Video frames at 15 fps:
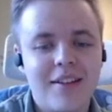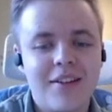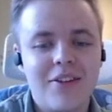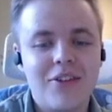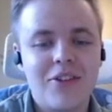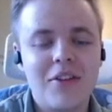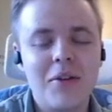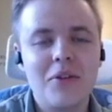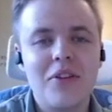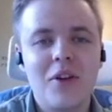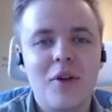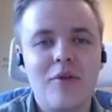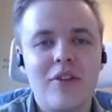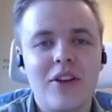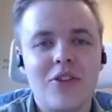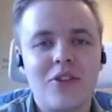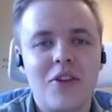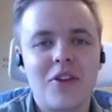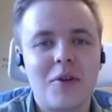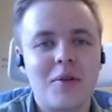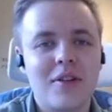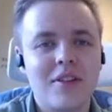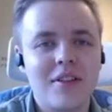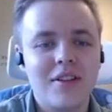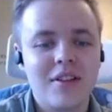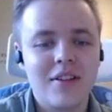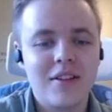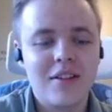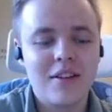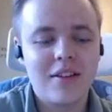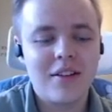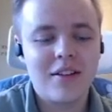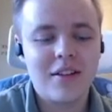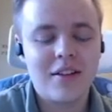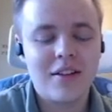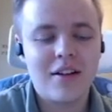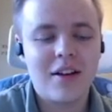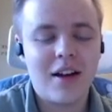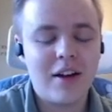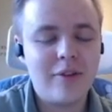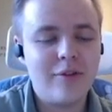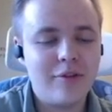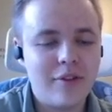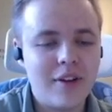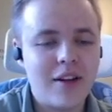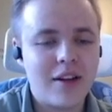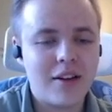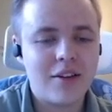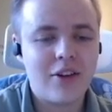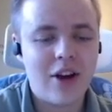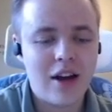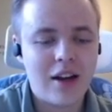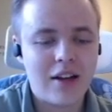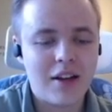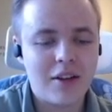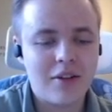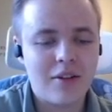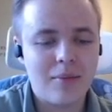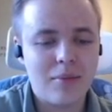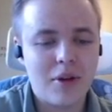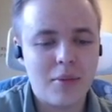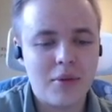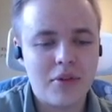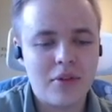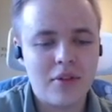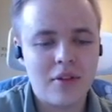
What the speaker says: Still don't see her face though. I feel like they're hiding it on purpose.